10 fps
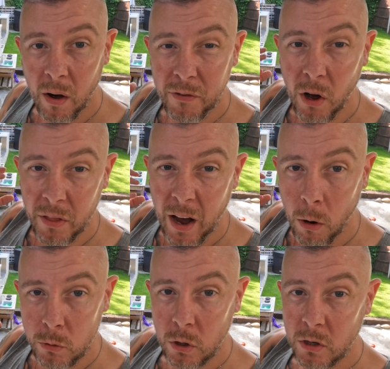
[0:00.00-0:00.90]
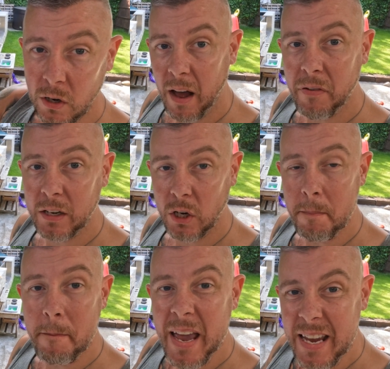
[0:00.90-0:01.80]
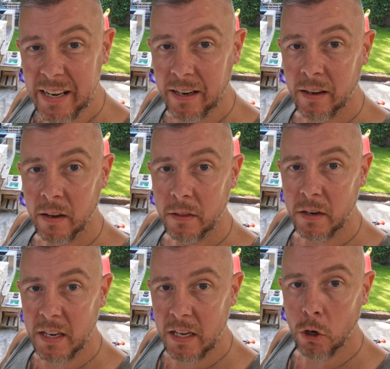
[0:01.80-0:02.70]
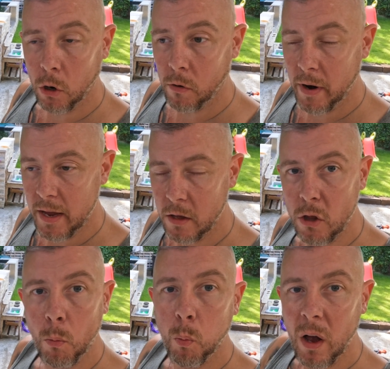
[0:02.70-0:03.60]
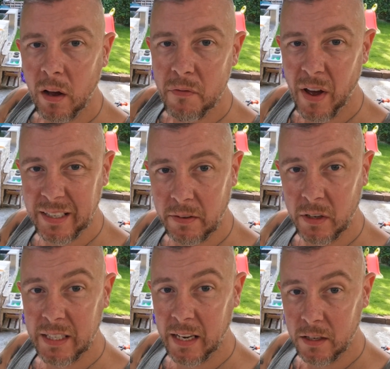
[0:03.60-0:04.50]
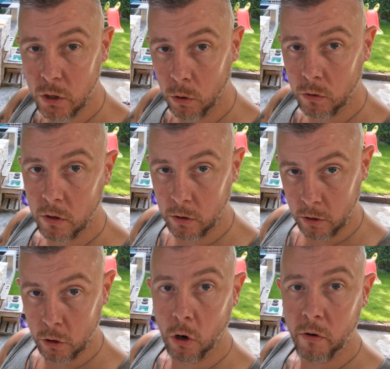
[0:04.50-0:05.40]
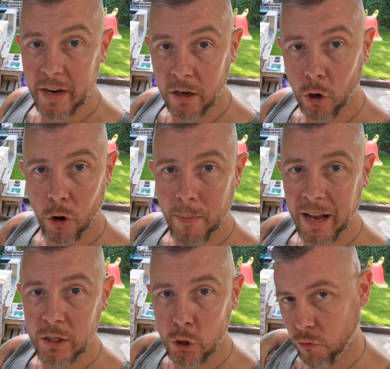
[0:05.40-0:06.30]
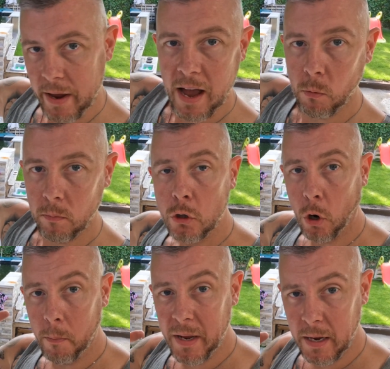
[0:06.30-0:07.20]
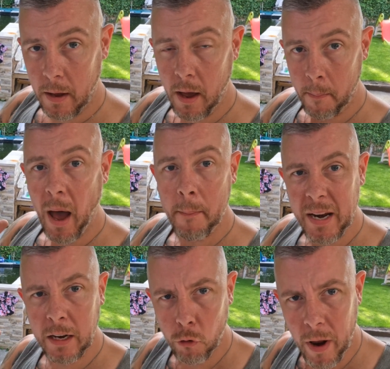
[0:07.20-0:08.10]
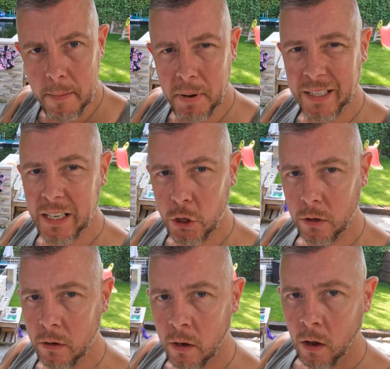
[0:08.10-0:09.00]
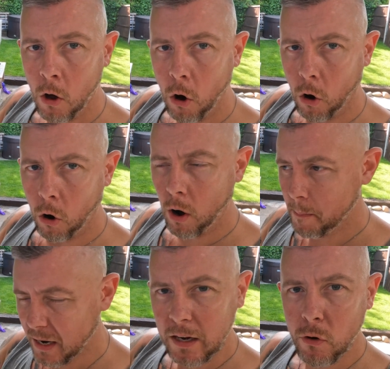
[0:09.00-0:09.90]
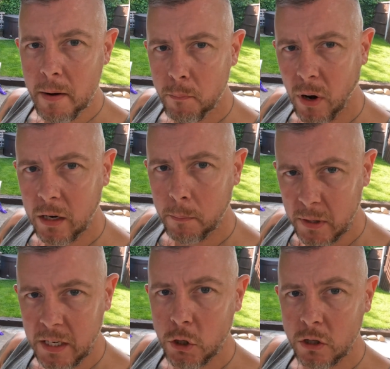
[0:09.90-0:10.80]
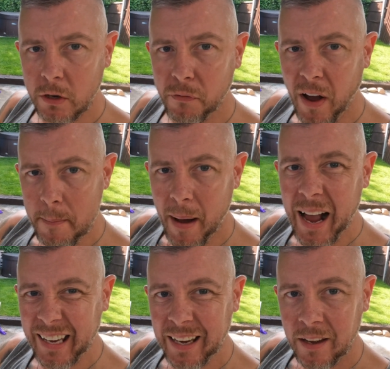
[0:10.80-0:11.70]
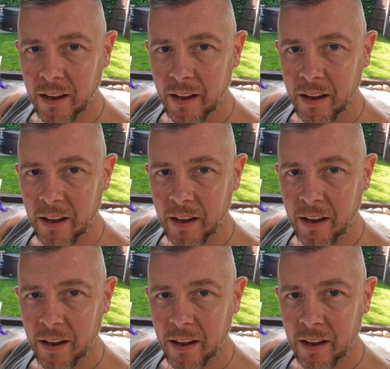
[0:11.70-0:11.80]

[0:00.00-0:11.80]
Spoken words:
I've got that option because I've actually made the dechlorinator that will effectively take the chlorine and chloramide straight out. So I'm in a great position, or I'm in a great position to fight back